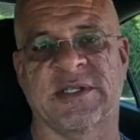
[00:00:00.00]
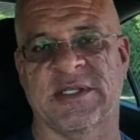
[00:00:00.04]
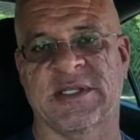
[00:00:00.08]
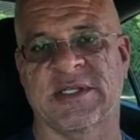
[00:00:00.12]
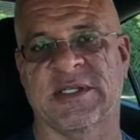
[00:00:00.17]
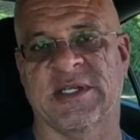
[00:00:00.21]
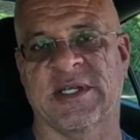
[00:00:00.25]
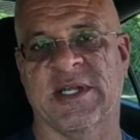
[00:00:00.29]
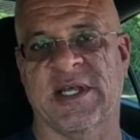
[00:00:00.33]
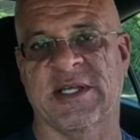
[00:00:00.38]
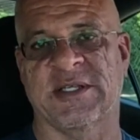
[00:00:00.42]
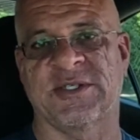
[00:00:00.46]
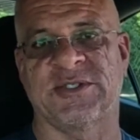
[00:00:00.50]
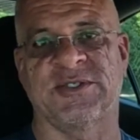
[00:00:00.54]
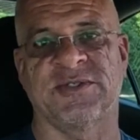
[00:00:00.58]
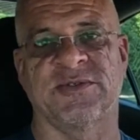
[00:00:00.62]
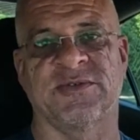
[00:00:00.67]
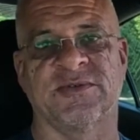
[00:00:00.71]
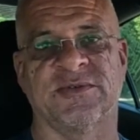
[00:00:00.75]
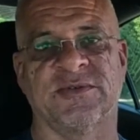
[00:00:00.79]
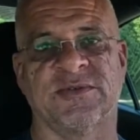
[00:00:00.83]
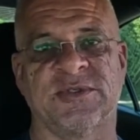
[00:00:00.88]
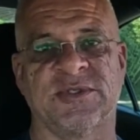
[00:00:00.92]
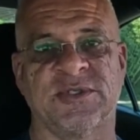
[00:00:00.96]
let
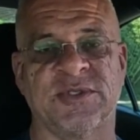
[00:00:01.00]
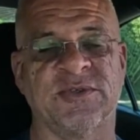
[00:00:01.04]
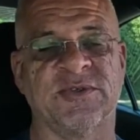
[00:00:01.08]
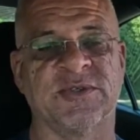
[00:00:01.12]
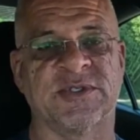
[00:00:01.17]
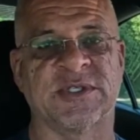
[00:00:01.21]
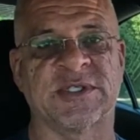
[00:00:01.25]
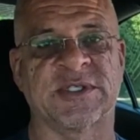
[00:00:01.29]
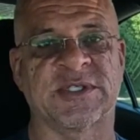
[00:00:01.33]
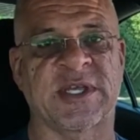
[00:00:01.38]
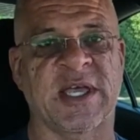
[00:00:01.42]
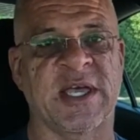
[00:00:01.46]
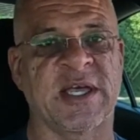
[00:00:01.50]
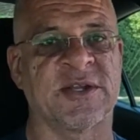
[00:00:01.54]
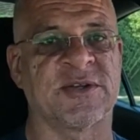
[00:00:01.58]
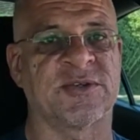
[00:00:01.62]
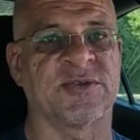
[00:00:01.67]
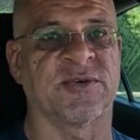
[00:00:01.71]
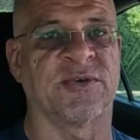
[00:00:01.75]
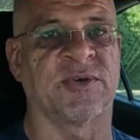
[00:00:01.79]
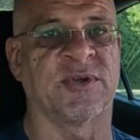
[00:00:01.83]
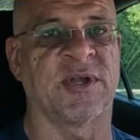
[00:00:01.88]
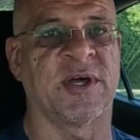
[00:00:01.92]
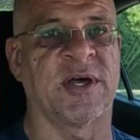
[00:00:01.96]
you use a scan
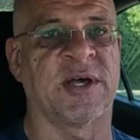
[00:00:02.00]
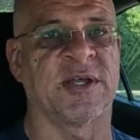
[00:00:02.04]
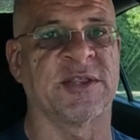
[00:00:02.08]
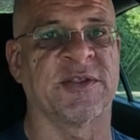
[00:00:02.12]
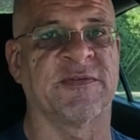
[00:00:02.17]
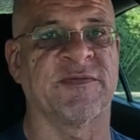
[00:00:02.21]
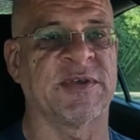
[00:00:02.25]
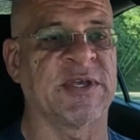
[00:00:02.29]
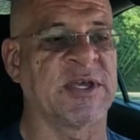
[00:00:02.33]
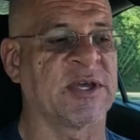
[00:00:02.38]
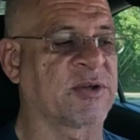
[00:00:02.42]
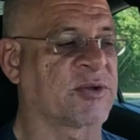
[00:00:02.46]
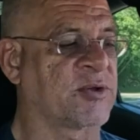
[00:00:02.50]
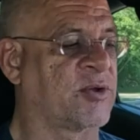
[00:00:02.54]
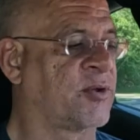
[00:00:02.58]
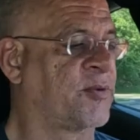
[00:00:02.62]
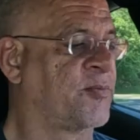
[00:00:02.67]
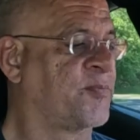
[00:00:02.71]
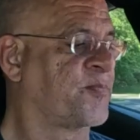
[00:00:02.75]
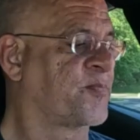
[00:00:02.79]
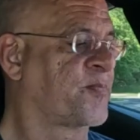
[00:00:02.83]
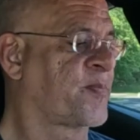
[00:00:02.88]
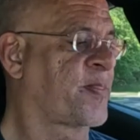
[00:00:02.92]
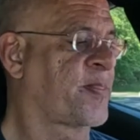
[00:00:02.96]
tool on the vehicle.
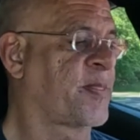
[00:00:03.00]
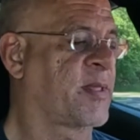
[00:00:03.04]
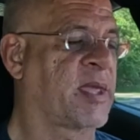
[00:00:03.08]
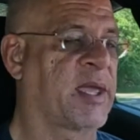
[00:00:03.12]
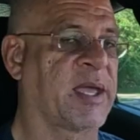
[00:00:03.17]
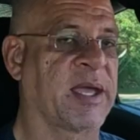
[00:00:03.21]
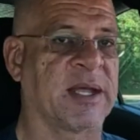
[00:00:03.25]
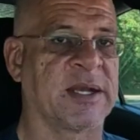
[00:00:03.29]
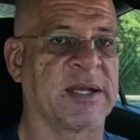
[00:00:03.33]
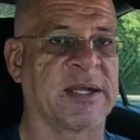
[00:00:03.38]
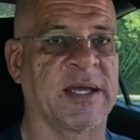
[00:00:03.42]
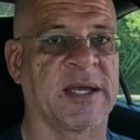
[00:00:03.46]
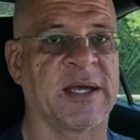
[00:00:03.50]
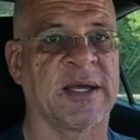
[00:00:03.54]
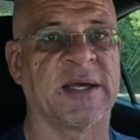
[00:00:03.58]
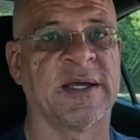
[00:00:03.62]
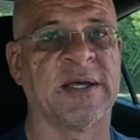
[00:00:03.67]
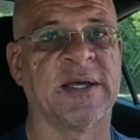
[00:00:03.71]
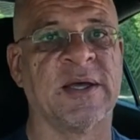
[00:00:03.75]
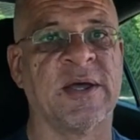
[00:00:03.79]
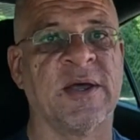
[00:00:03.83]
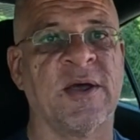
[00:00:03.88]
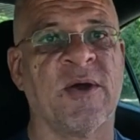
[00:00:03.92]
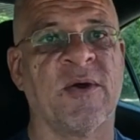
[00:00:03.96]
And
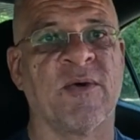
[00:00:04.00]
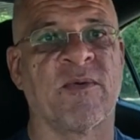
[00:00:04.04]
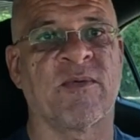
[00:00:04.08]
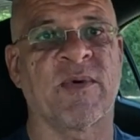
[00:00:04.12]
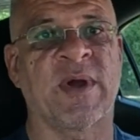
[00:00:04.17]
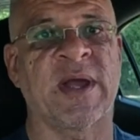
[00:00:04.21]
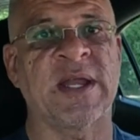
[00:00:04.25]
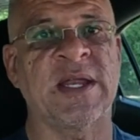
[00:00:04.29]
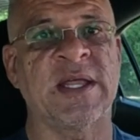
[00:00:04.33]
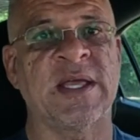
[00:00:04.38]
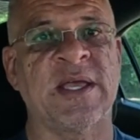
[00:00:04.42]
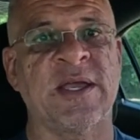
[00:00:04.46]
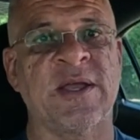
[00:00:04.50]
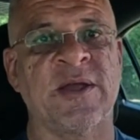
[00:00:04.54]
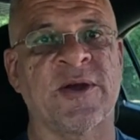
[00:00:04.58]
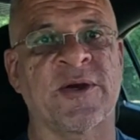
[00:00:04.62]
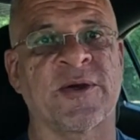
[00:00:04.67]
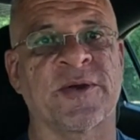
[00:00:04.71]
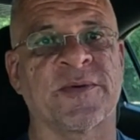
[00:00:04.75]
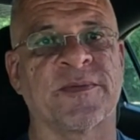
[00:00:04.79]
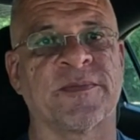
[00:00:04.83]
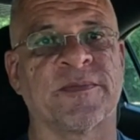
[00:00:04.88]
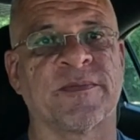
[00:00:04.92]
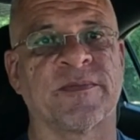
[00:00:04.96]
right
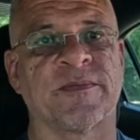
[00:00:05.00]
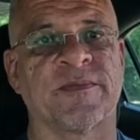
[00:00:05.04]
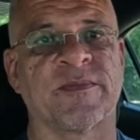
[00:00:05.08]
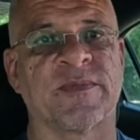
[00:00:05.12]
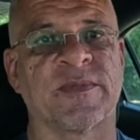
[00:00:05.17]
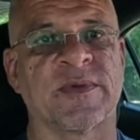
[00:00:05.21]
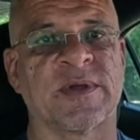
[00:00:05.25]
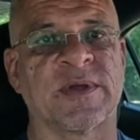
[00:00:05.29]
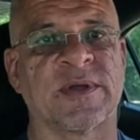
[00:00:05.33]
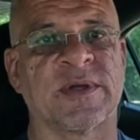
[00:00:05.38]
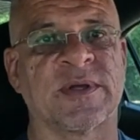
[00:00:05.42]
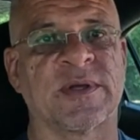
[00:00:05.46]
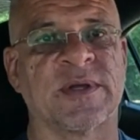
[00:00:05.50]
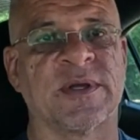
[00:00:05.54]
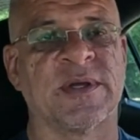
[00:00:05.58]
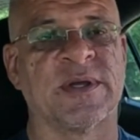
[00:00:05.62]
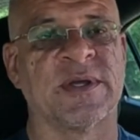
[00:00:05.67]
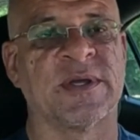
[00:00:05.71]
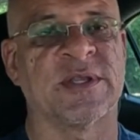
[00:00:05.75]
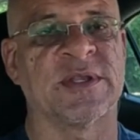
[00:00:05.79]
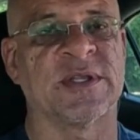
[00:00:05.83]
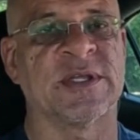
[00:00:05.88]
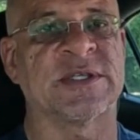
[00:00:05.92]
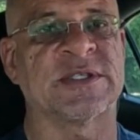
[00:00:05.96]
here,
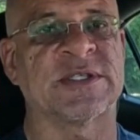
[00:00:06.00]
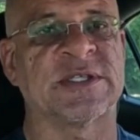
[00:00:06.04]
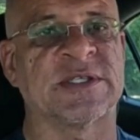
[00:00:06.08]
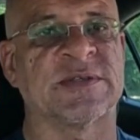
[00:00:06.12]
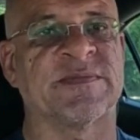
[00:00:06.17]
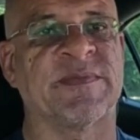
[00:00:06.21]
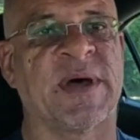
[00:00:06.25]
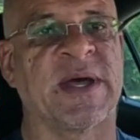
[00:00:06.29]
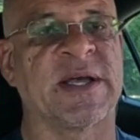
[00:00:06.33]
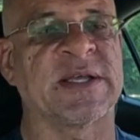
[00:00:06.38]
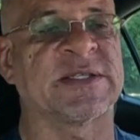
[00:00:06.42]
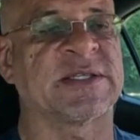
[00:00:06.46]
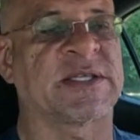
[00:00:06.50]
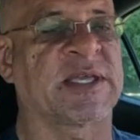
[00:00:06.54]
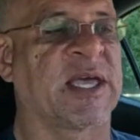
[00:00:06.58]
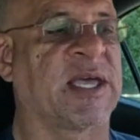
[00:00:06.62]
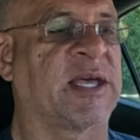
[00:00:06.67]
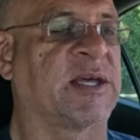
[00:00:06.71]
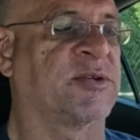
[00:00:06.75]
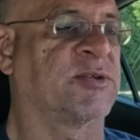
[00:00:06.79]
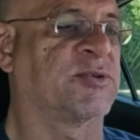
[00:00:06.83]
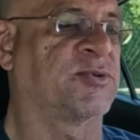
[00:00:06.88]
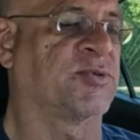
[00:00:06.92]
this is my scan